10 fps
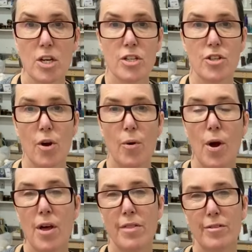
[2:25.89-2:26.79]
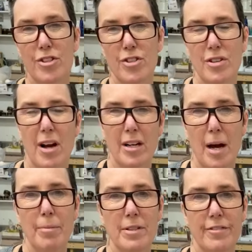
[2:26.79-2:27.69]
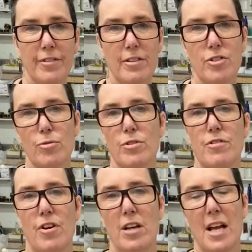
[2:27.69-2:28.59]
So there's a couple of different schools of thought.